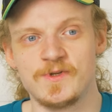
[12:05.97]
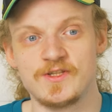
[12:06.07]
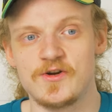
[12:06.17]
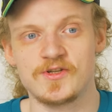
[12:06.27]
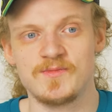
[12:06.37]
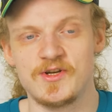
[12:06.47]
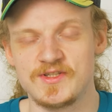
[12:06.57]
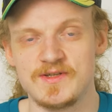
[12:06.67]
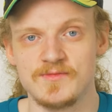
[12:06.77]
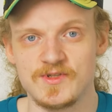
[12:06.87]
We talked
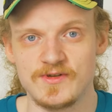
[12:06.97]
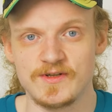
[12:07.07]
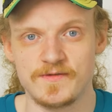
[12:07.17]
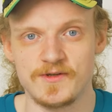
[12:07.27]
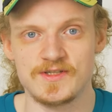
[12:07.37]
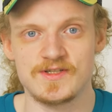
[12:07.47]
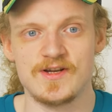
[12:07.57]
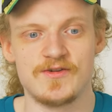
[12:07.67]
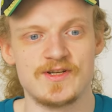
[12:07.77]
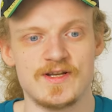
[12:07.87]
about him during the first
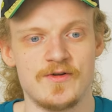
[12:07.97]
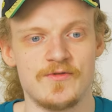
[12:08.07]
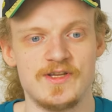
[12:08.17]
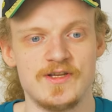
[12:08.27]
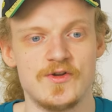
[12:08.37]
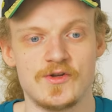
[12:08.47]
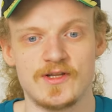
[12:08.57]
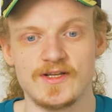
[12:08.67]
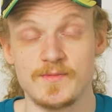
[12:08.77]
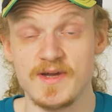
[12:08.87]
round, how he looked
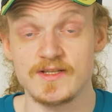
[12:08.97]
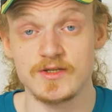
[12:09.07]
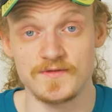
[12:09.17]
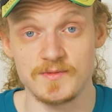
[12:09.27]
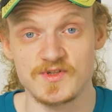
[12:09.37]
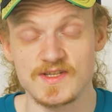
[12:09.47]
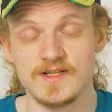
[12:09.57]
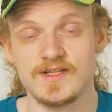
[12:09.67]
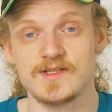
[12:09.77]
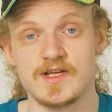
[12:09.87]
like the better of the
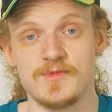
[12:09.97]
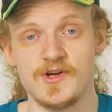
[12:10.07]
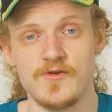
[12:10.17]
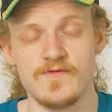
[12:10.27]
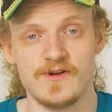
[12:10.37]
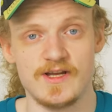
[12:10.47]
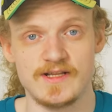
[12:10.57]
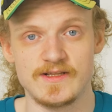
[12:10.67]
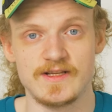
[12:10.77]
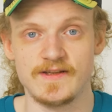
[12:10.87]
Brazilians coming over
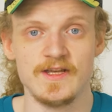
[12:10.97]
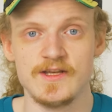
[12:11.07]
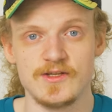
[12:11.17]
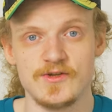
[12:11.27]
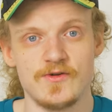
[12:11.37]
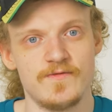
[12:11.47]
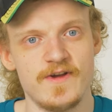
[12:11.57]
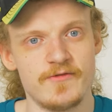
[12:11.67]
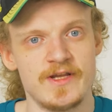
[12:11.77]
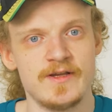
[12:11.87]
and, like, you know,
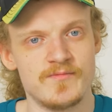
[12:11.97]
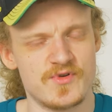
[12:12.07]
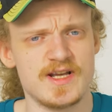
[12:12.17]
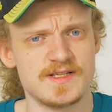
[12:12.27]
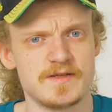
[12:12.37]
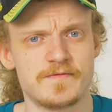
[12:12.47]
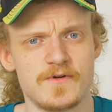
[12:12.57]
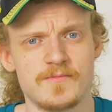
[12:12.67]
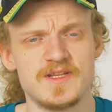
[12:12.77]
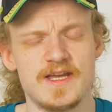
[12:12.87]
very impressive
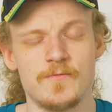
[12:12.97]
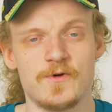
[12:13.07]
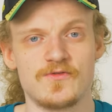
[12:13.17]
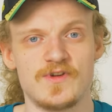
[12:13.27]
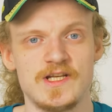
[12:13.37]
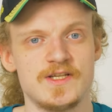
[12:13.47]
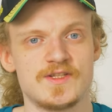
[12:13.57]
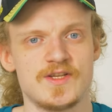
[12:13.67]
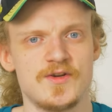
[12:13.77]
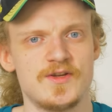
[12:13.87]
from day one really.
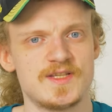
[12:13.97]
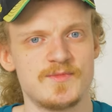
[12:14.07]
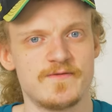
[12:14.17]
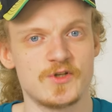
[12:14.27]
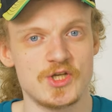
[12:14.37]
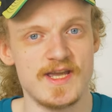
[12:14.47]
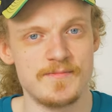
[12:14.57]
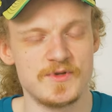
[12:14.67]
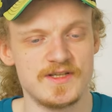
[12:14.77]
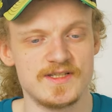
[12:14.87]
So it's a bit of a
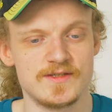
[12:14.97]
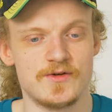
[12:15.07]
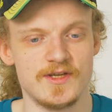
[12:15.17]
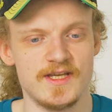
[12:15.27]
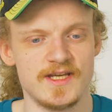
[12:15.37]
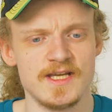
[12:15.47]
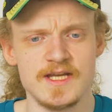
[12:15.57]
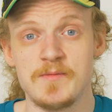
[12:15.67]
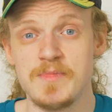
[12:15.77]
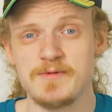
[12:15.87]
shame that he's not here.
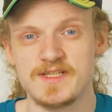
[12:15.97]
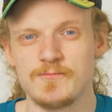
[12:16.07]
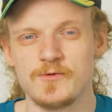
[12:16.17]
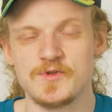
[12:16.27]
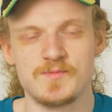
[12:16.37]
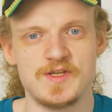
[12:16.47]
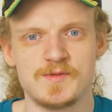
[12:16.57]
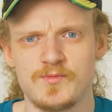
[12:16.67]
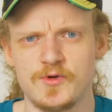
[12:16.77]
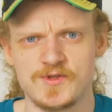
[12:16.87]
Maybe someone who speaks
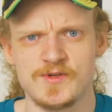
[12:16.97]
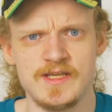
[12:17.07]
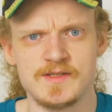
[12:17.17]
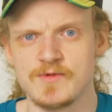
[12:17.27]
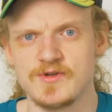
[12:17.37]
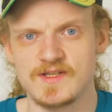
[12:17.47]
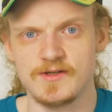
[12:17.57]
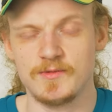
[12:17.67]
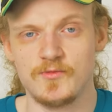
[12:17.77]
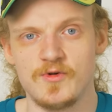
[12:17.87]
Portuguese knows a
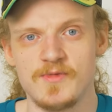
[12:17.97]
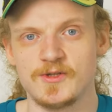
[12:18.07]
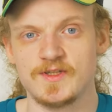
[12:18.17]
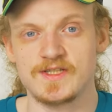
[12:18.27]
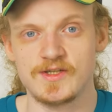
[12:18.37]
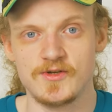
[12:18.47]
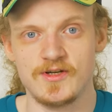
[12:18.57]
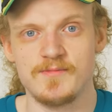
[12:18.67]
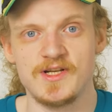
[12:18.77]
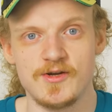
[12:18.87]
little more about this and could
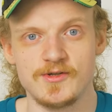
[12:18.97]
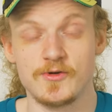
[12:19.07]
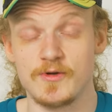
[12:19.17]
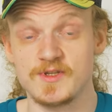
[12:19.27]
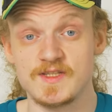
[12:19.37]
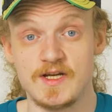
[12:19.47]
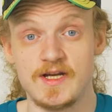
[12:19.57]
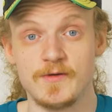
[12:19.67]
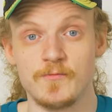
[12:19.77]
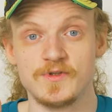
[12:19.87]
let me know in the comments.
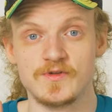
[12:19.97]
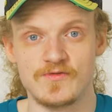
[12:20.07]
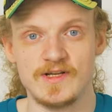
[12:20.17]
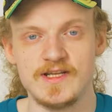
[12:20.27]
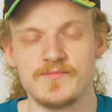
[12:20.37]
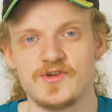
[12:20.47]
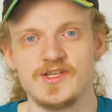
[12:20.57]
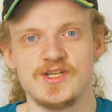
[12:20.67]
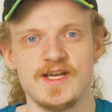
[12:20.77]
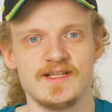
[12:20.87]
I would really
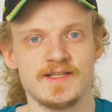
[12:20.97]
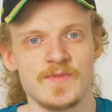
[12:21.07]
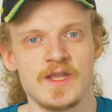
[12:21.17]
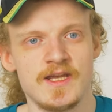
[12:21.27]
appreciate it.